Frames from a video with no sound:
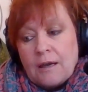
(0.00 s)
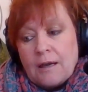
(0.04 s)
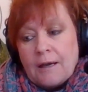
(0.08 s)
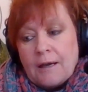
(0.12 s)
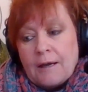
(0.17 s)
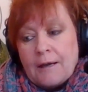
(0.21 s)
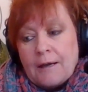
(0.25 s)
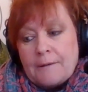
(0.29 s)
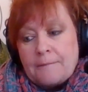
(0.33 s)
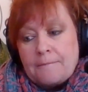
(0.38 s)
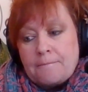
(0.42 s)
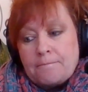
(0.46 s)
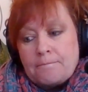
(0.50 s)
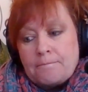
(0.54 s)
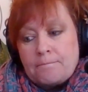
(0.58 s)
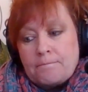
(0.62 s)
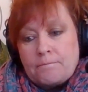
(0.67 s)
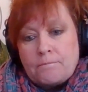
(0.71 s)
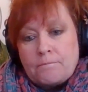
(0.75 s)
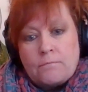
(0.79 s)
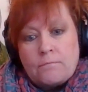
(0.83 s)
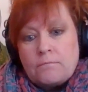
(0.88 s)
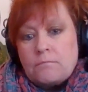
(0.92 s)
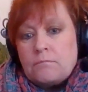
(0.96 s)

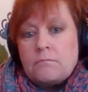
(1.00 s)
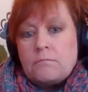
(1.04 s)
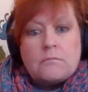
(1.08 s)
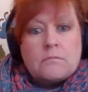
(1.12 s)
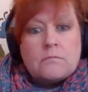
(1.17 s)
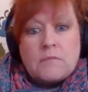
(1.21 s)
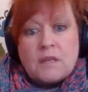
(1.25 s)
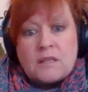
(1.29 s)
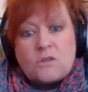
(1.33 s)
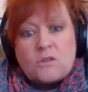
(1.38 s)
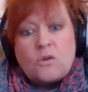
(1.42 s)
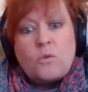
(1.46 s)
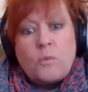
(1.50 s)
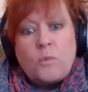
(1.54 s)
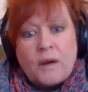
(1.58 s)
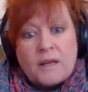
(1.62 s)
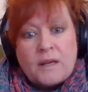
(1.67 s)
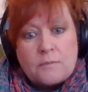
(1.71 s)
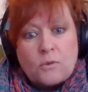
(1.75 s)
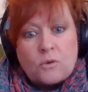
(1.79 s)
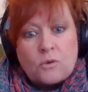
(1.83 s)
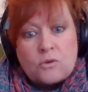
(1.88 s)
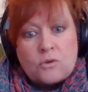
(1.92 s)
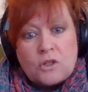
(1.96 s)
There's
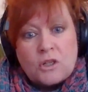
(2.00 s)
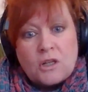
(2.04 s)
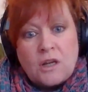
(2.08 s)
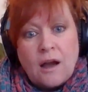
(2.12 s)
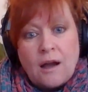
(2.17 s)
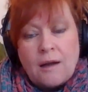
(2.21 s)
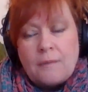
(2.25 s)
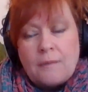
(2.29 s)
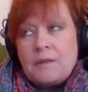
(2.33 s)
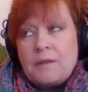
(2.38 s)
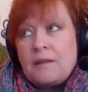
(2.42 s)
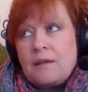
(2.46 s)
always more to come,